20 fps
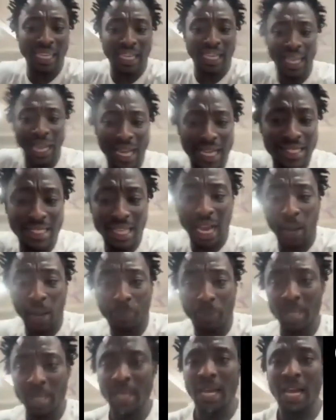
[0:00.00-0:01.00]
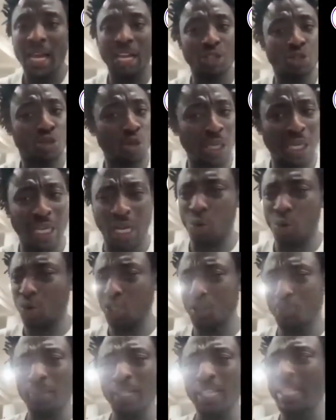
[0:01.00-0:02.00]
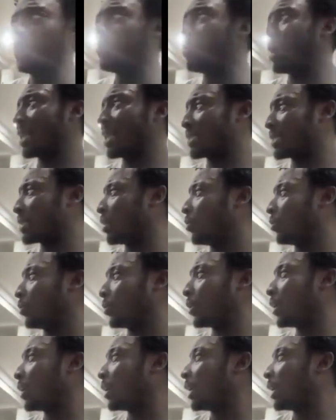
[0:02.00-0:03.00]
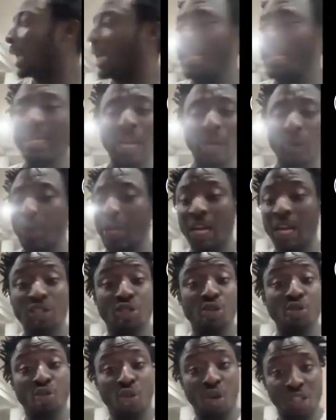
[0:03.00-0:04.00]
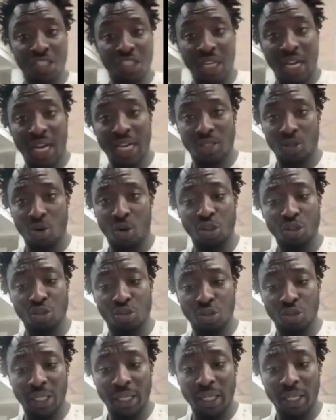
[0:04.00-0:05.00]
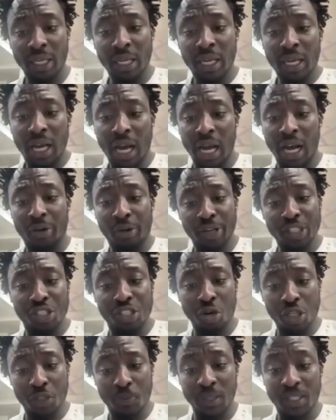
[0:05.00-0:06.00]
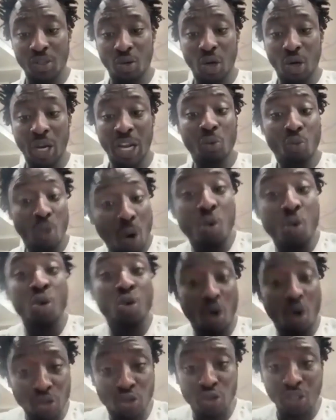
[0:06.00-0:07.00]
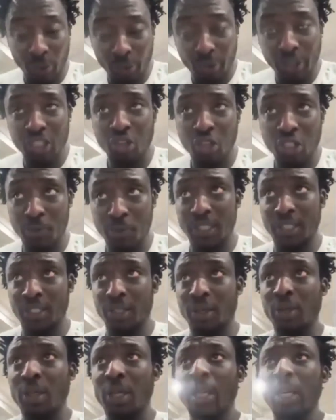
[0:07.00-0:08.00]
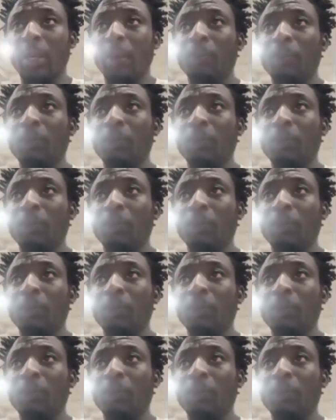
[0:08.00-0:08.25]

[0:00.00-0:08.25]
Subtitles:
get the guys up, I saw that I was bleeding myself, and that we had to rush us all to the Ridge Hospital. And when we got to the Ridge Hospital,